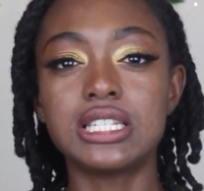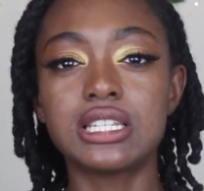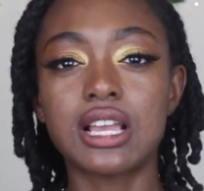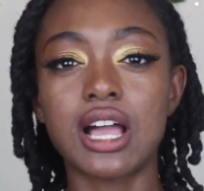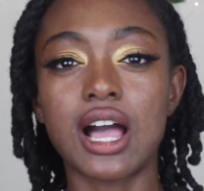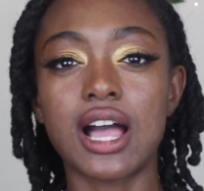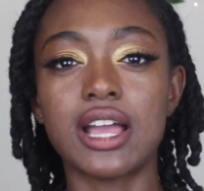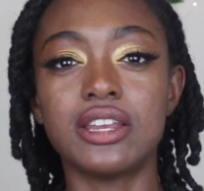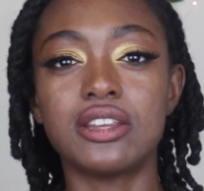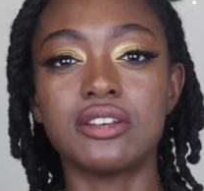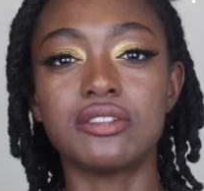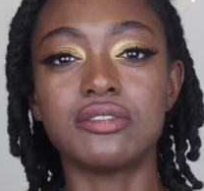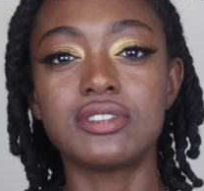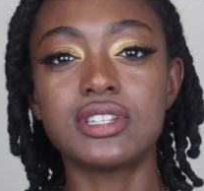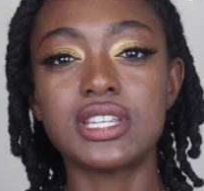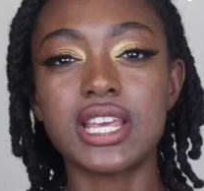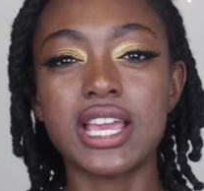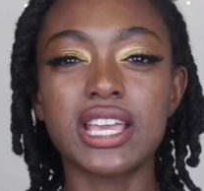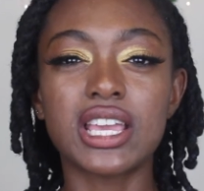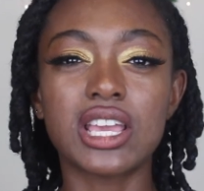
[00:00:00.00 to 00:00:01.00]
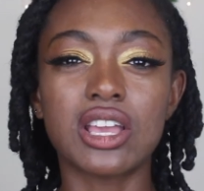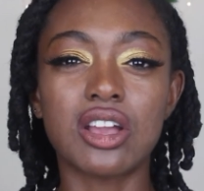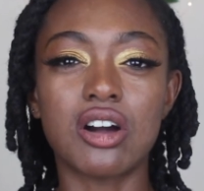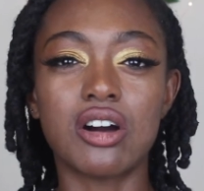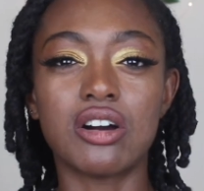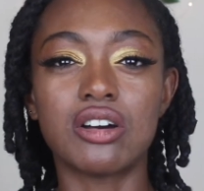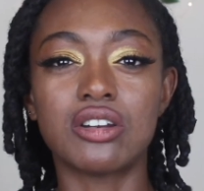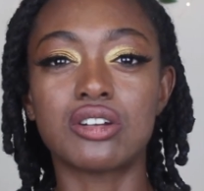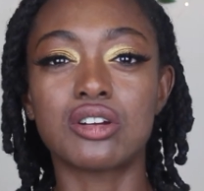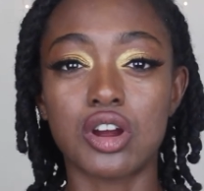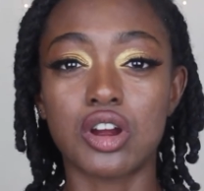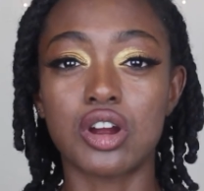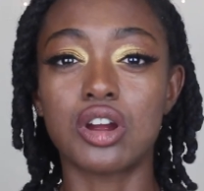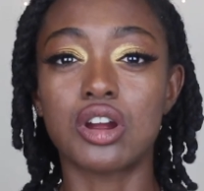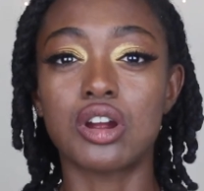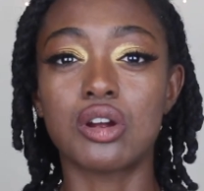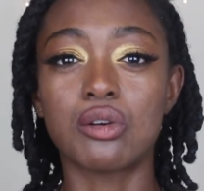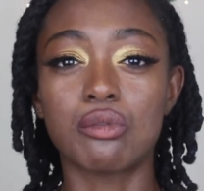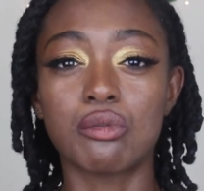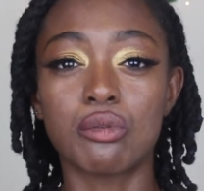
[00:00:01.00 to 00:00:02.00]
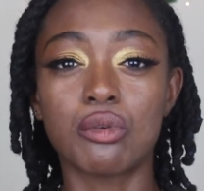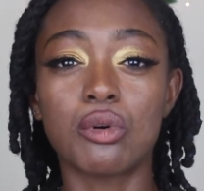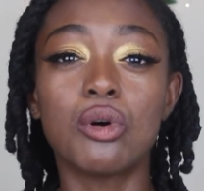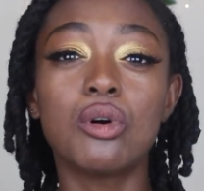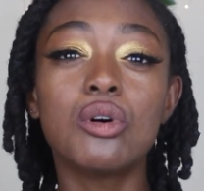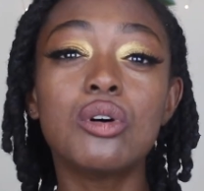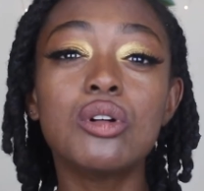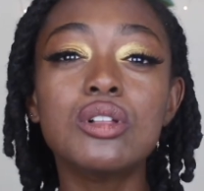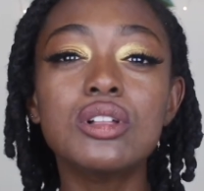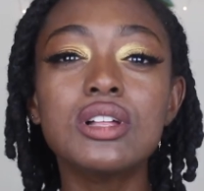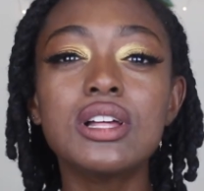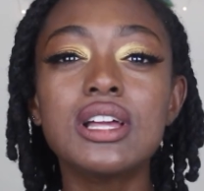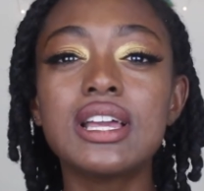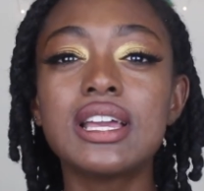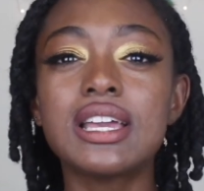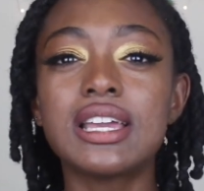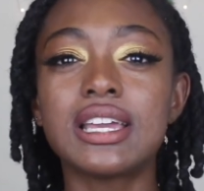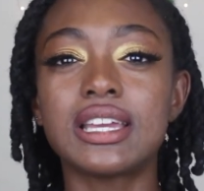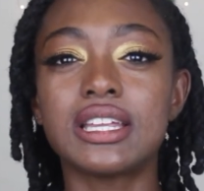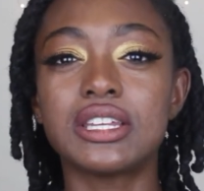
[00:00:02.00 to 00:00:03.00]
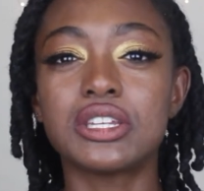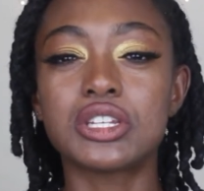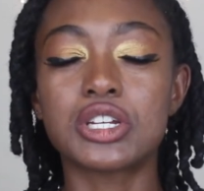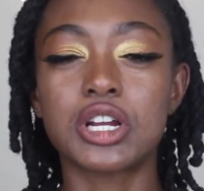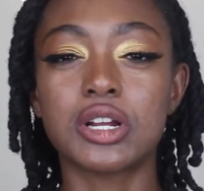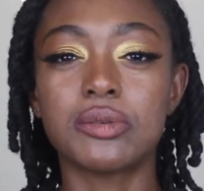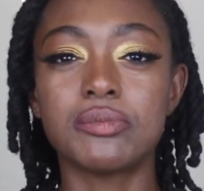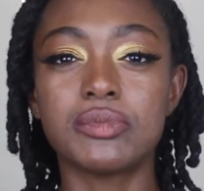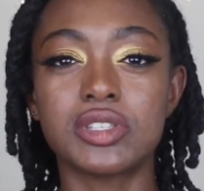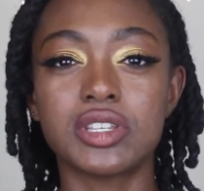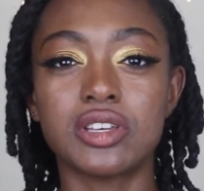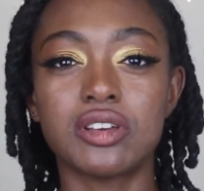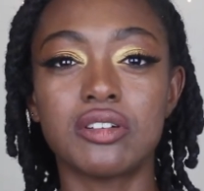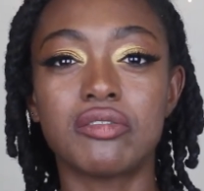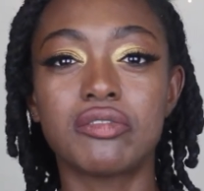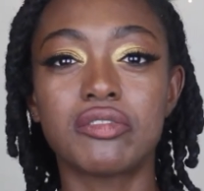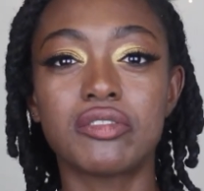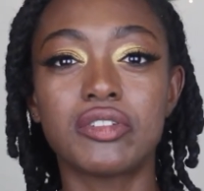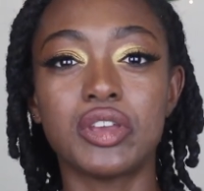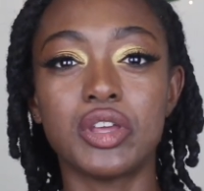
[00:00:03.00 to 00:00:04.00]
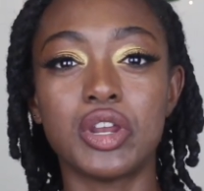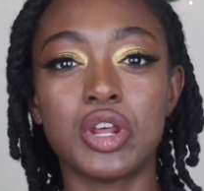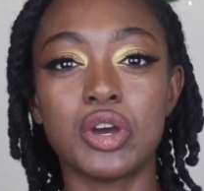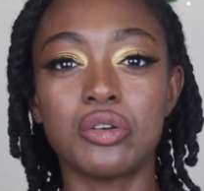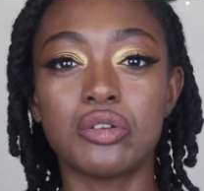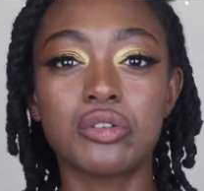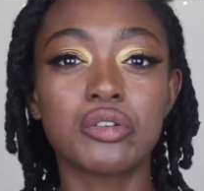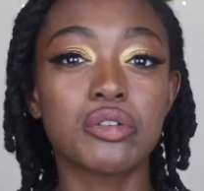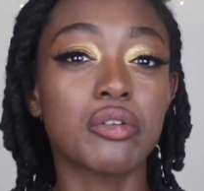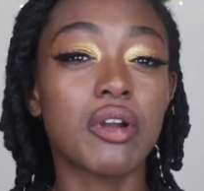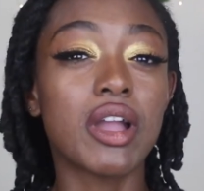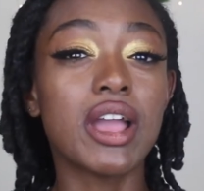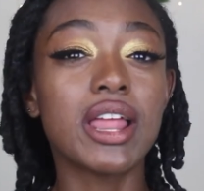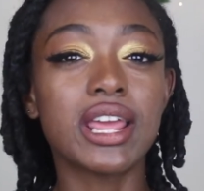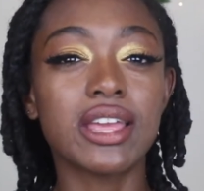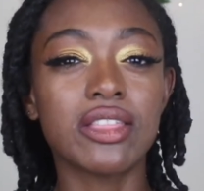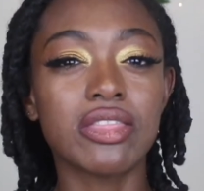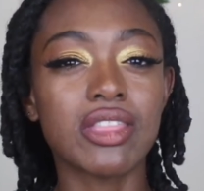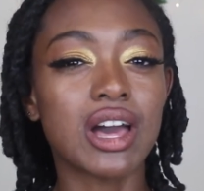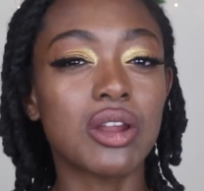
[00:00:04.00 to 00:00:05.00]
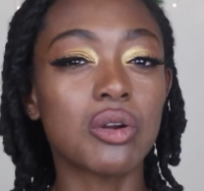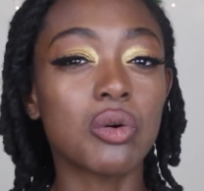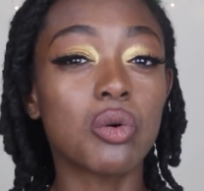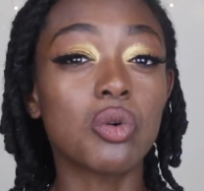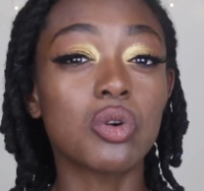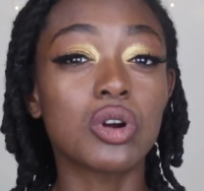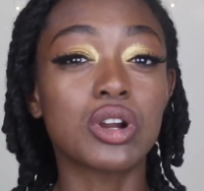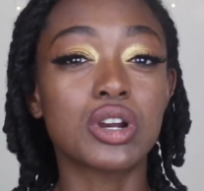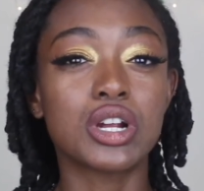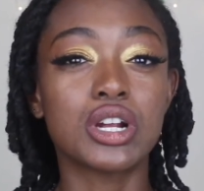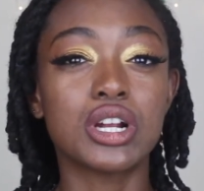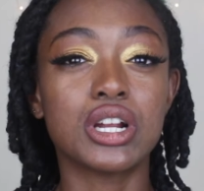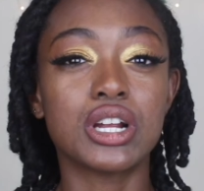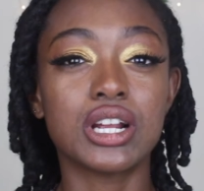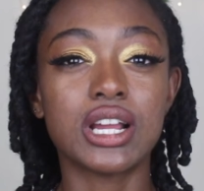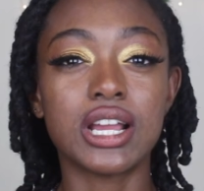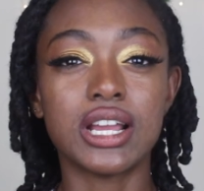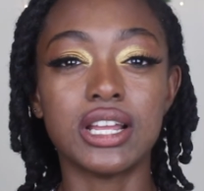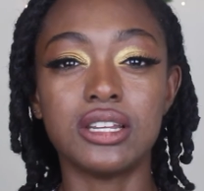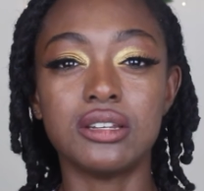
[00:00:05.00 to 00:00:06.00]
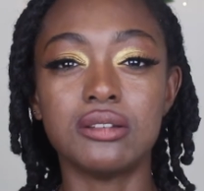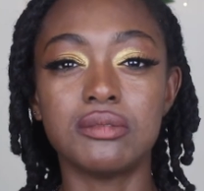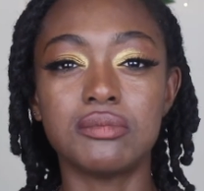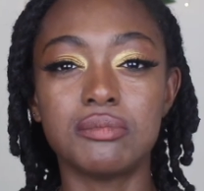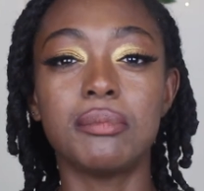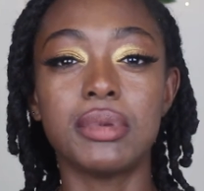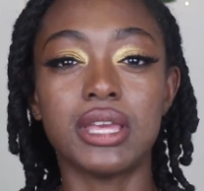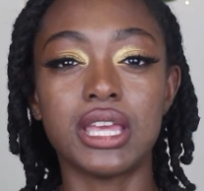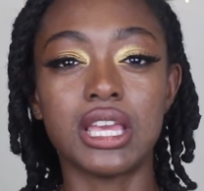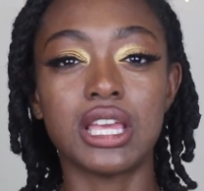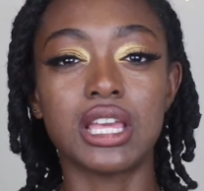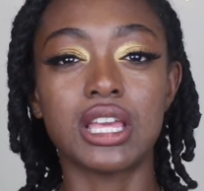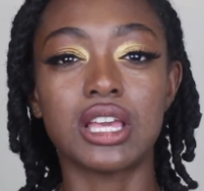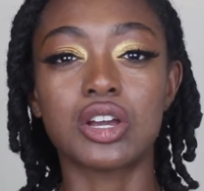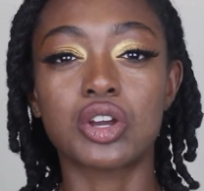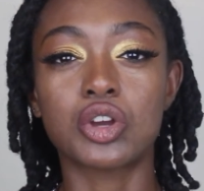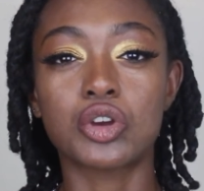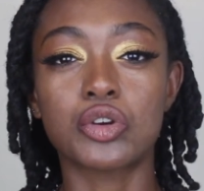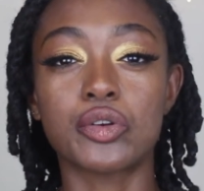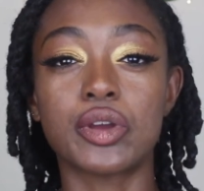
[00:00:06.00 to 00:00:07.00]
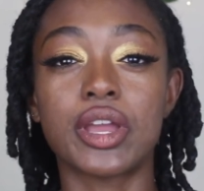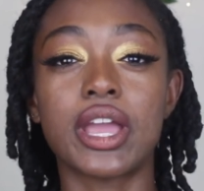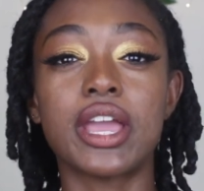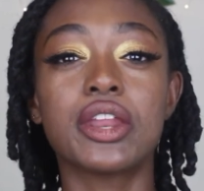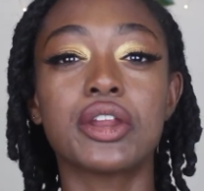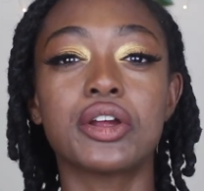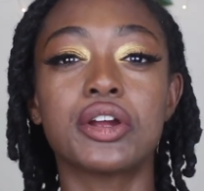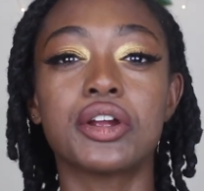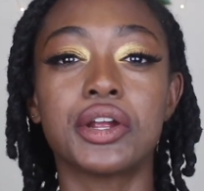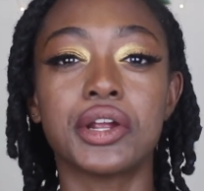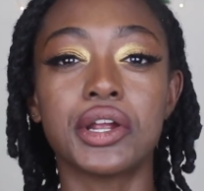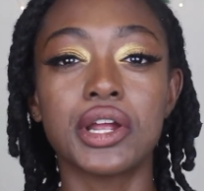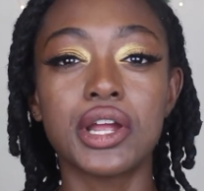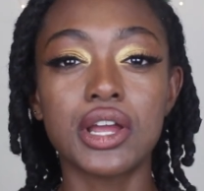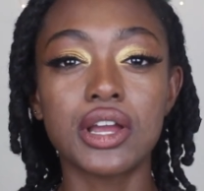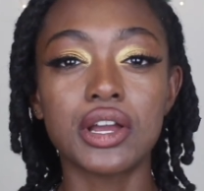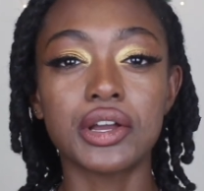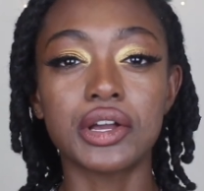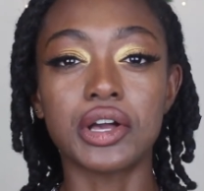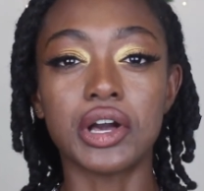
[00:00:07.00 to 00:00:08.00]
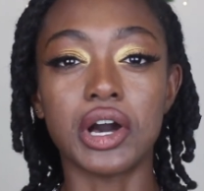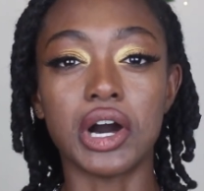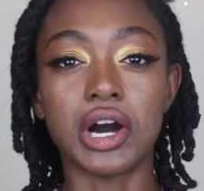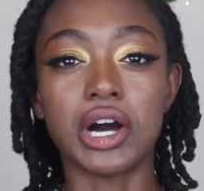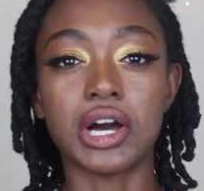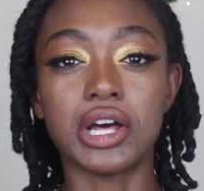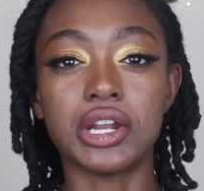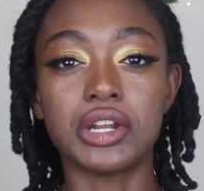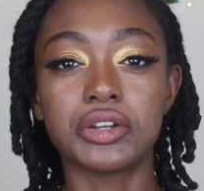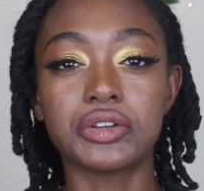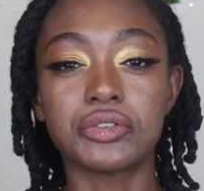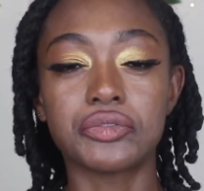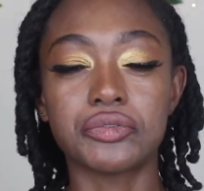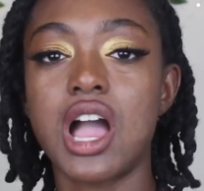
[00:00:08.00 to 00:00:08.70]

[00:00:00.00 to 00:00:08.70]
kind of taking on her role in terms of, you know, creating that order and being a creator god.